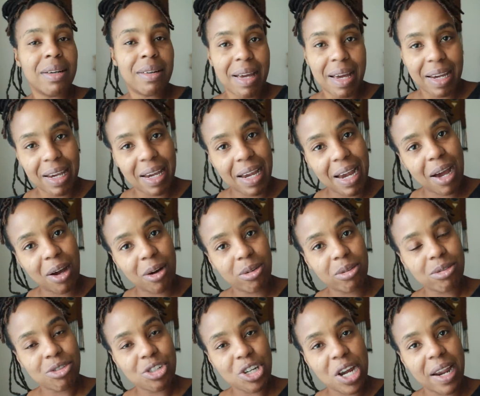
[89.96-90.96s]
hanging
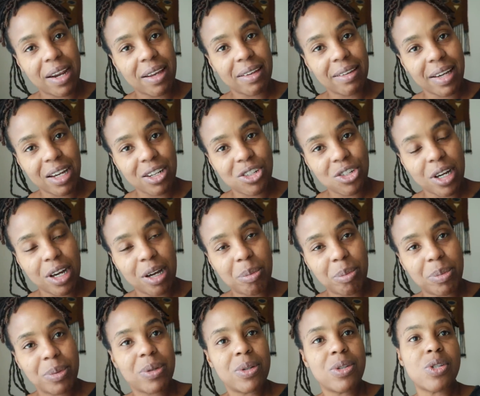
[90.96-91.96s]
out, chatting, catching
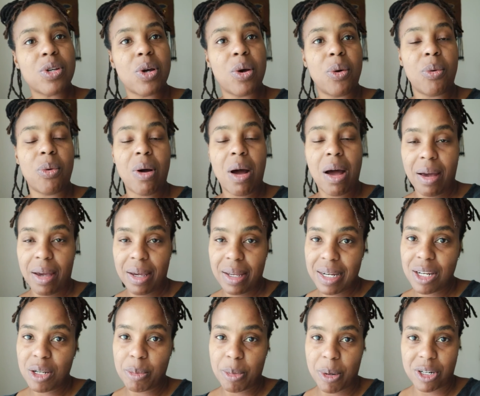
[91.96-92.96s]
up. So I
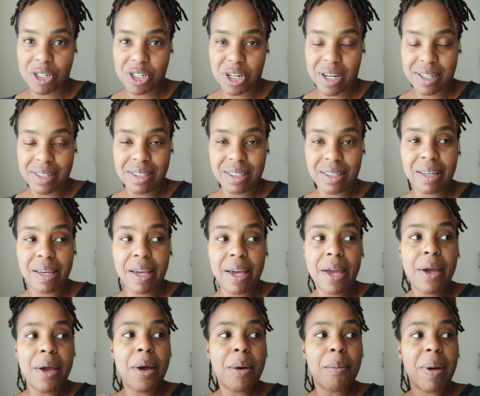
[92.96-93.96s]
need a project.
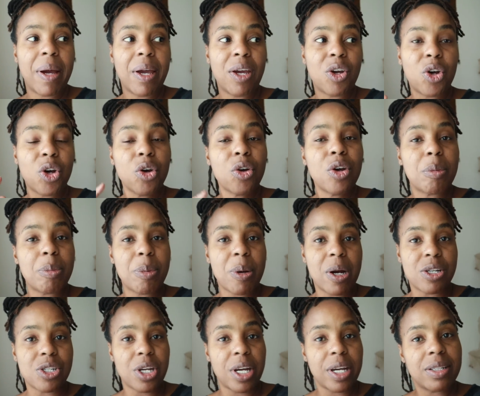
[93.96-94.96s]
My current
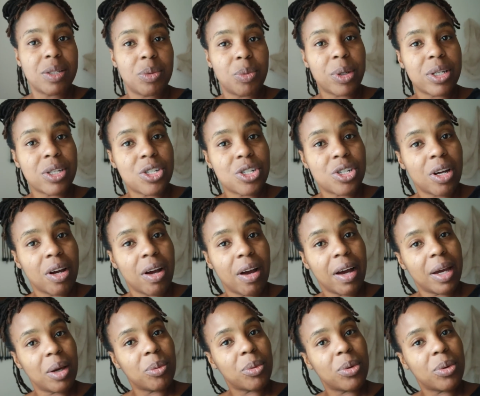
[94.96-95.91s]
project, which I